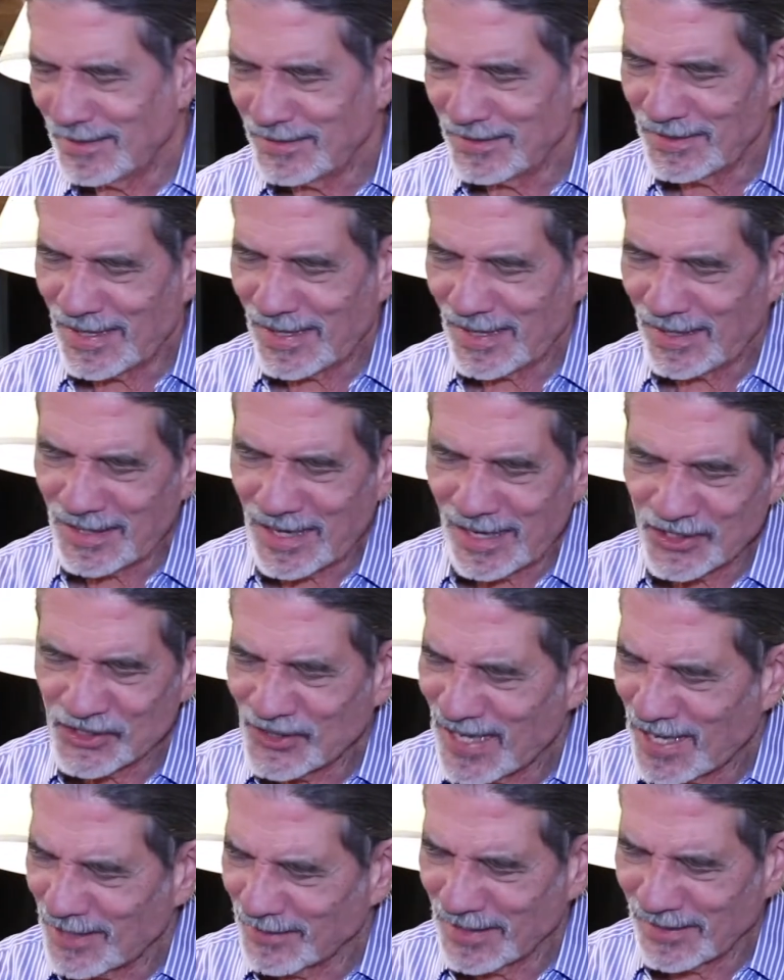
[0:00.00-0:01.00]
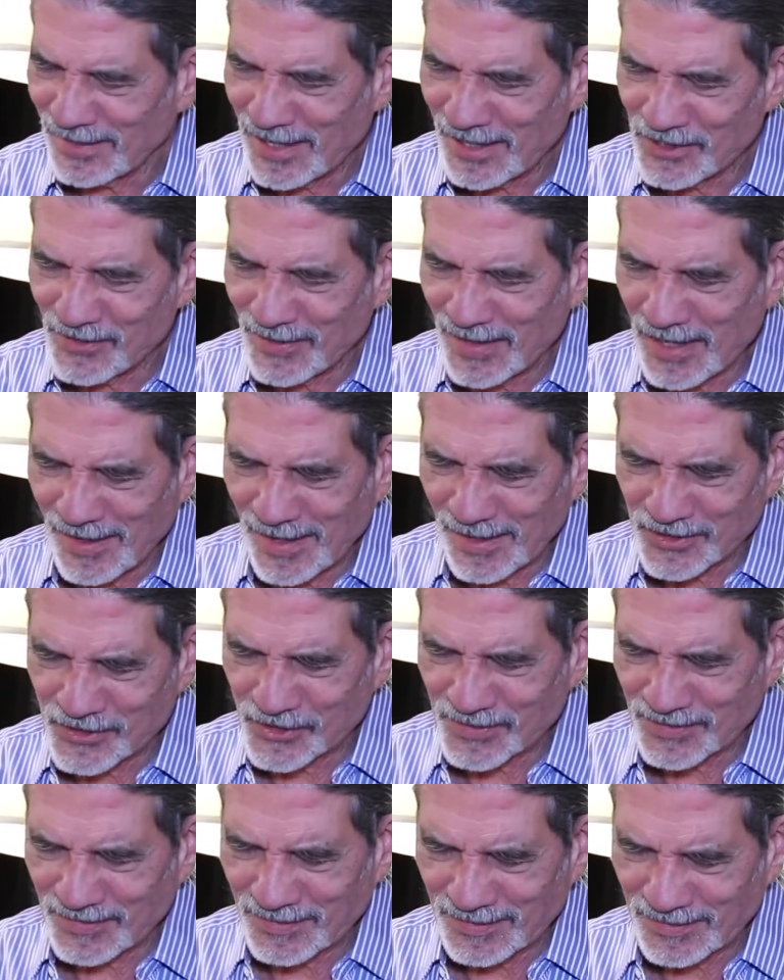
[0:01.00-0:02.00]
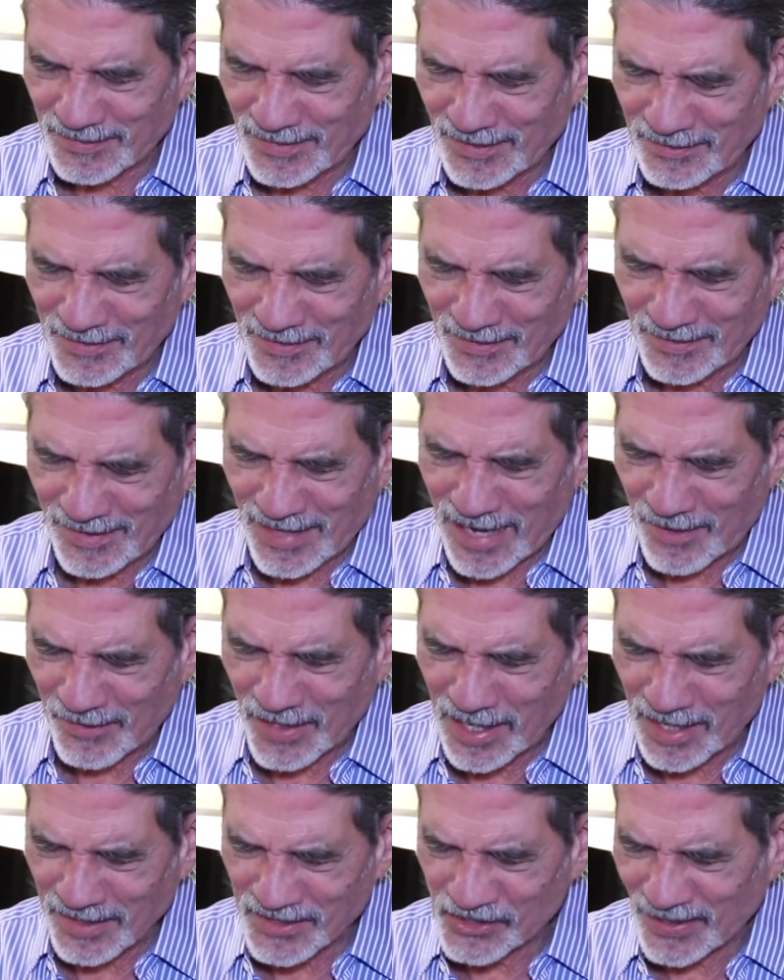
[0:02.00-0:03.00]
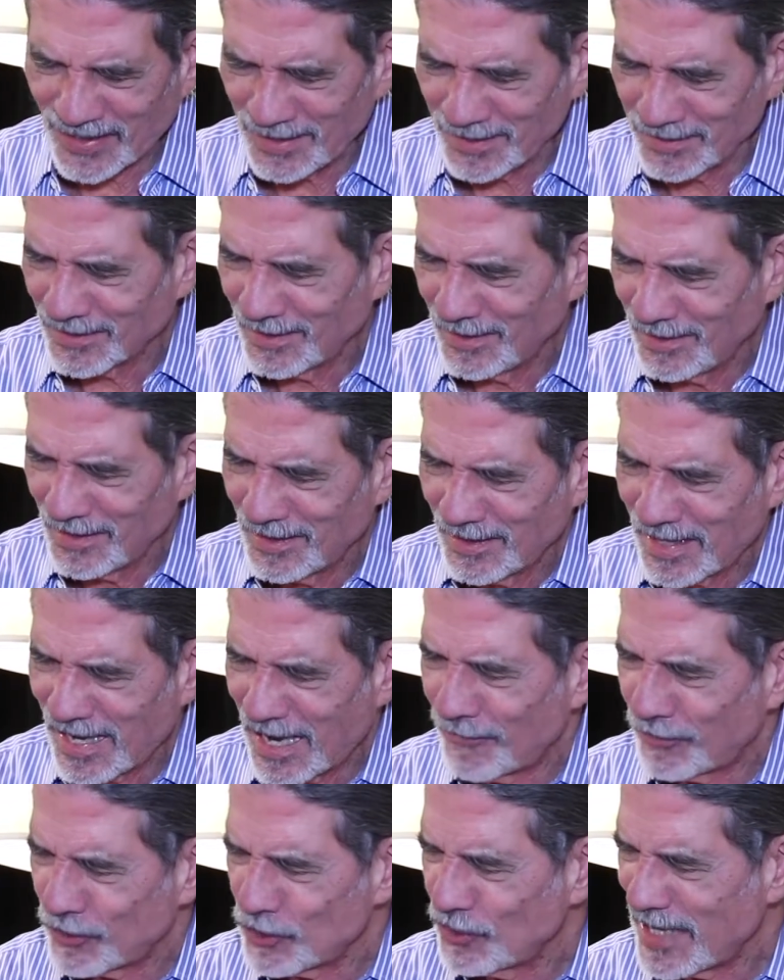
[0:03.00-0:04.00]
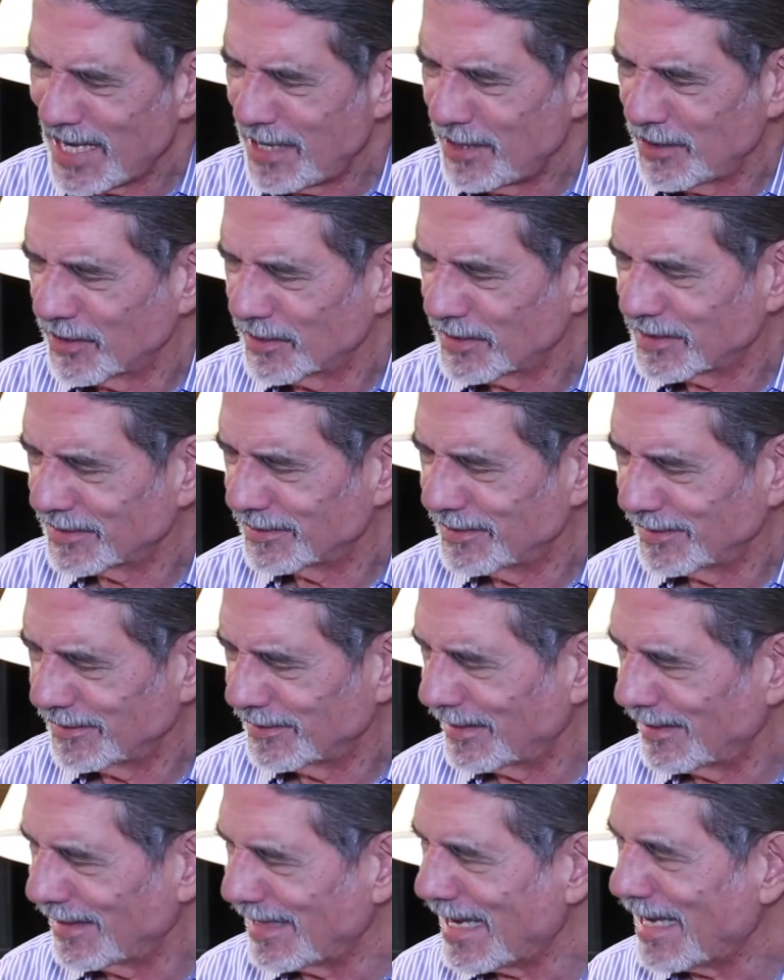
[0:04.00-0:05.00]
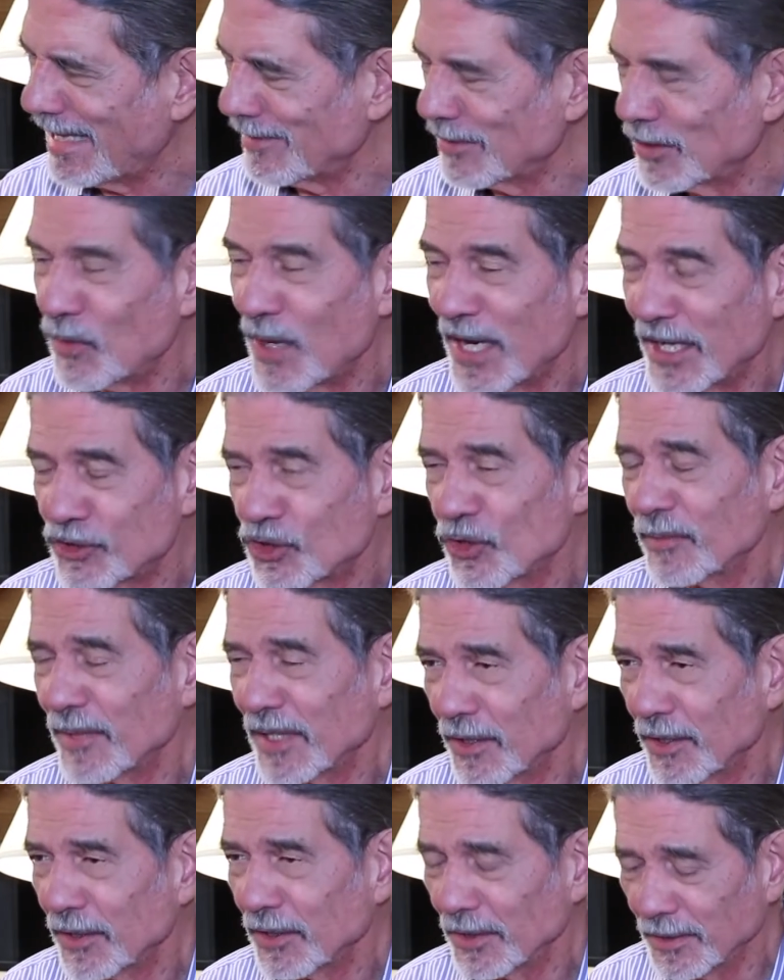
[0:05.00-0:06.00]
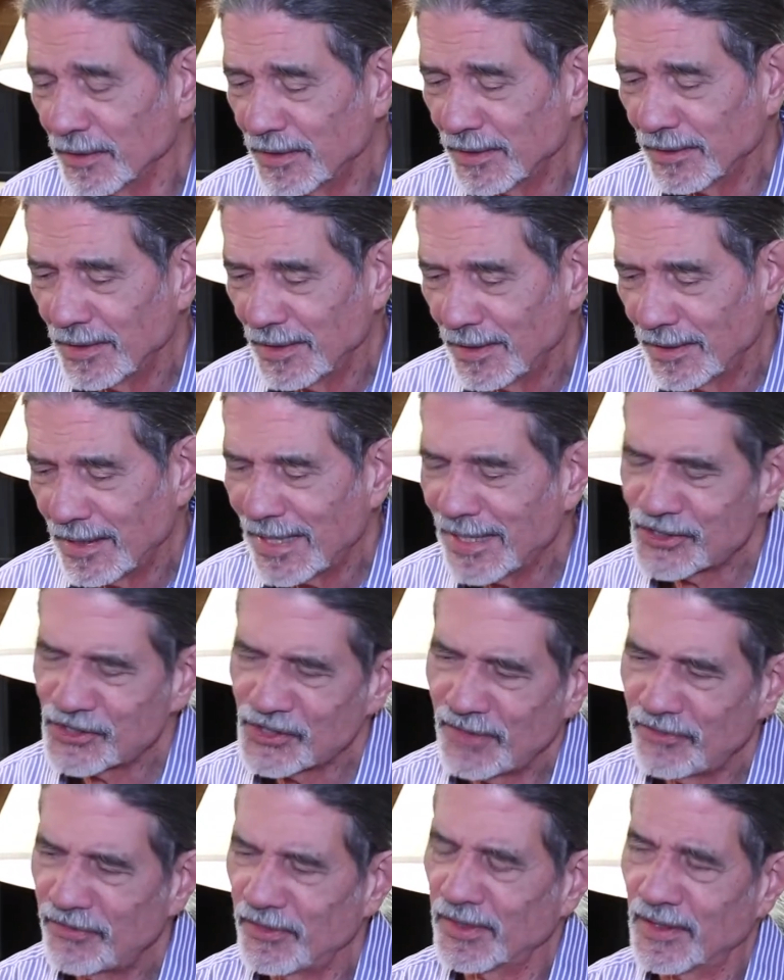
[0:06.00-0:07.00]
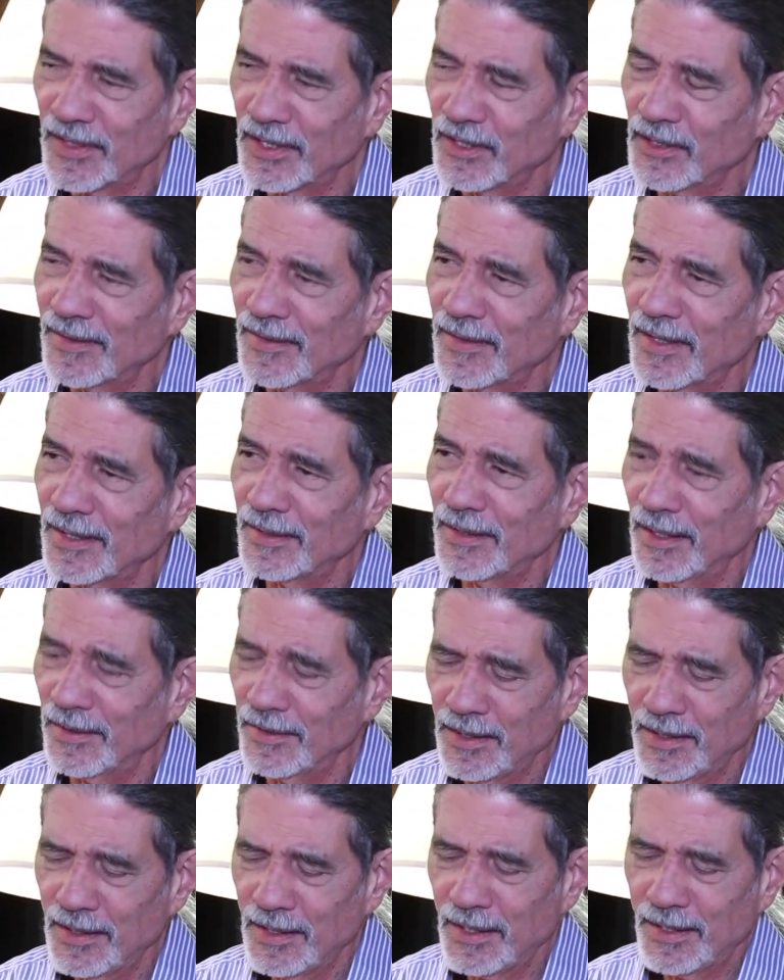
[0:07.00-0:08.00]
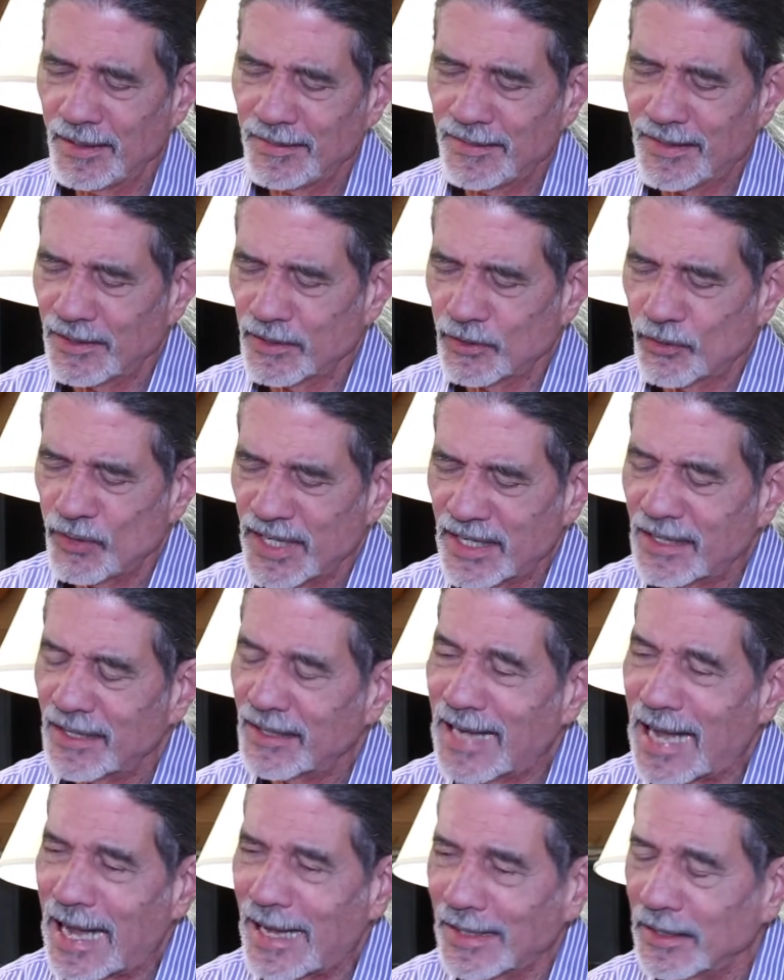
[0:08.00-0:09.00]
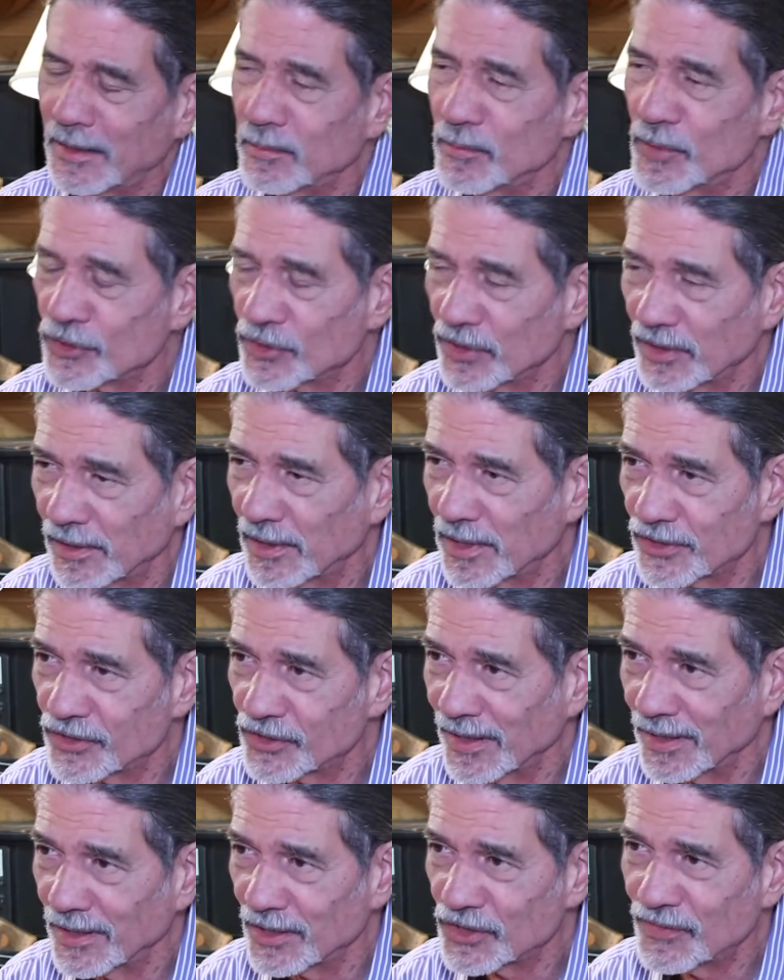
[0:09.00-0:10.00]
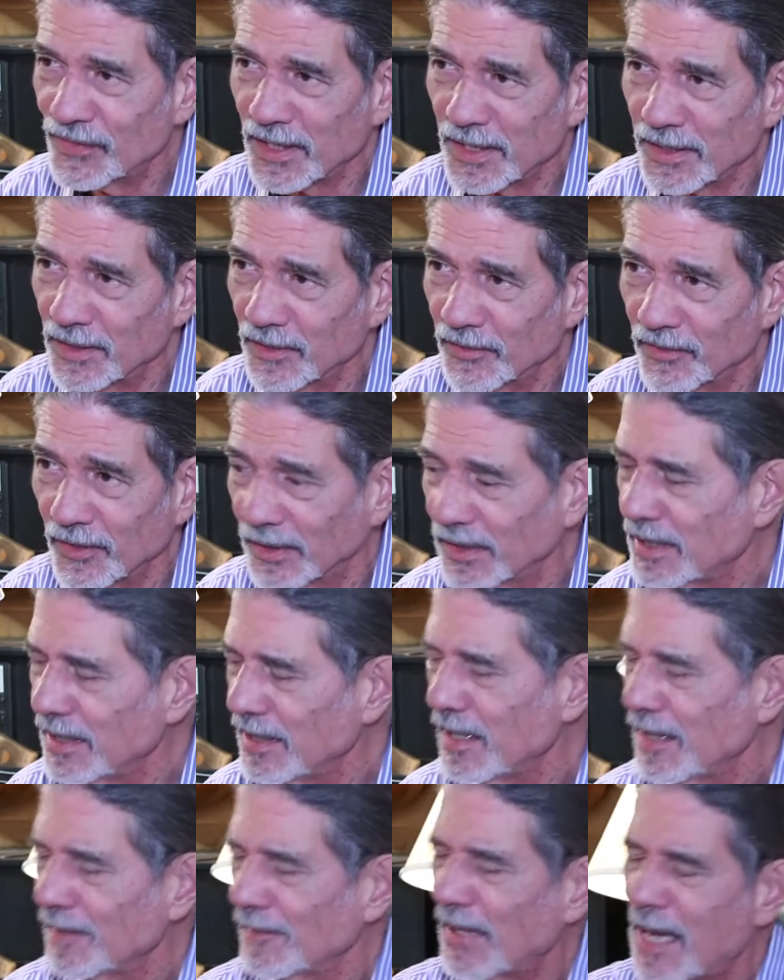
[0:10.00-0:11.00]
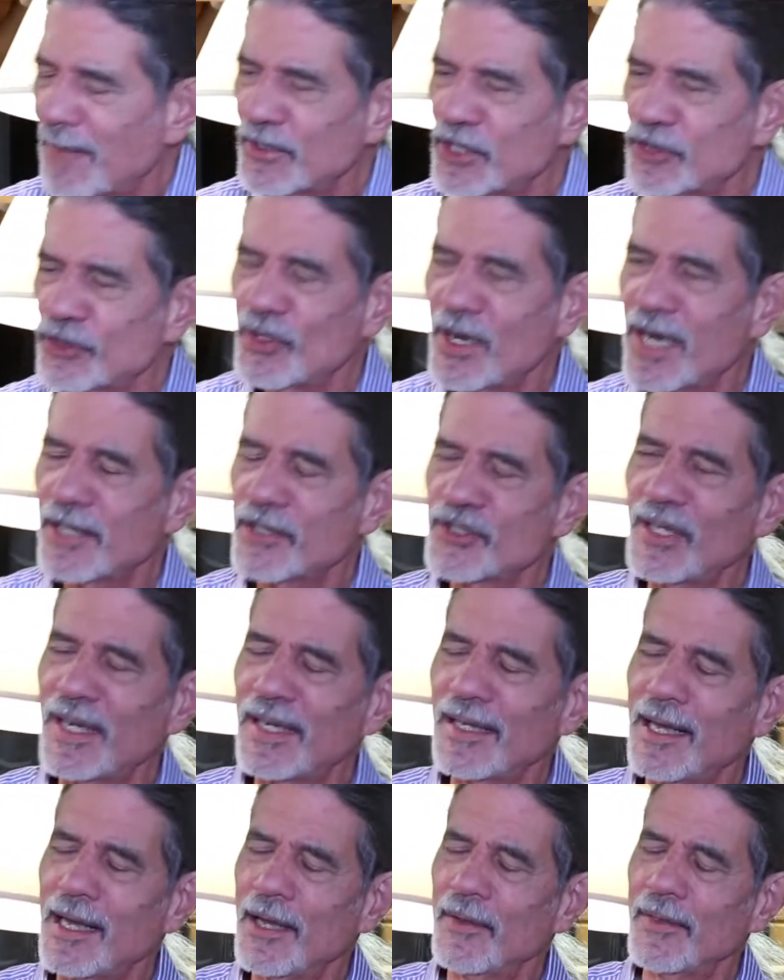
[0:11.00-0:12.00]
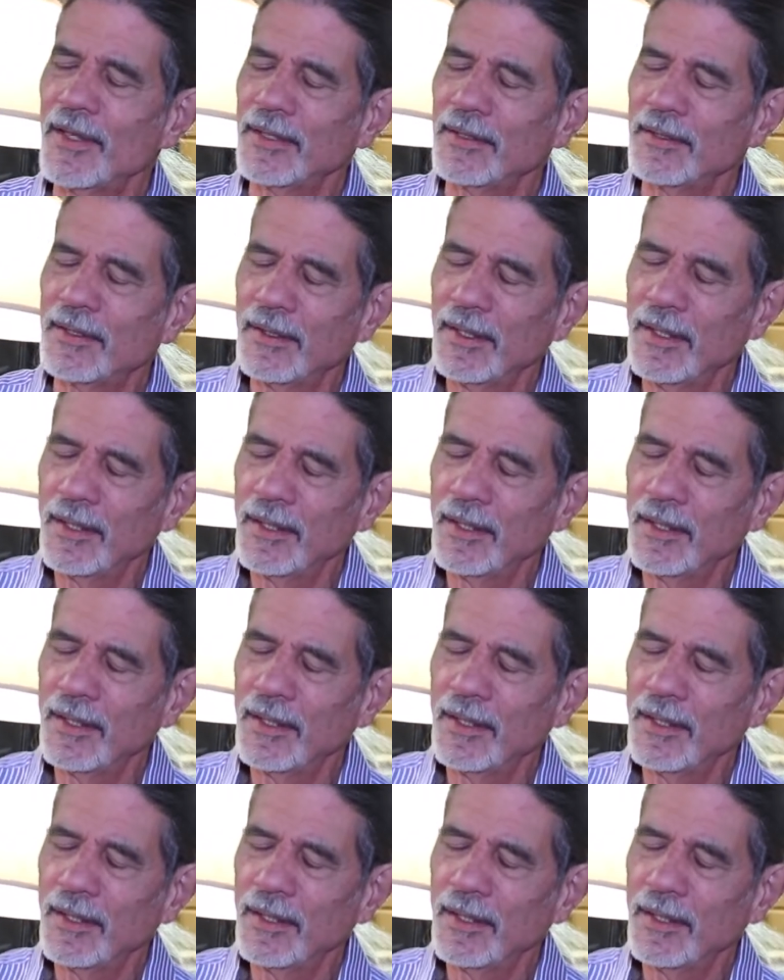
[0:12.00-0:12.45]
It's not, it's, how can I say it? If you hear it the way it should be heard, it's different than Greek island music, let's say. It's very different. I'm just trying to say now that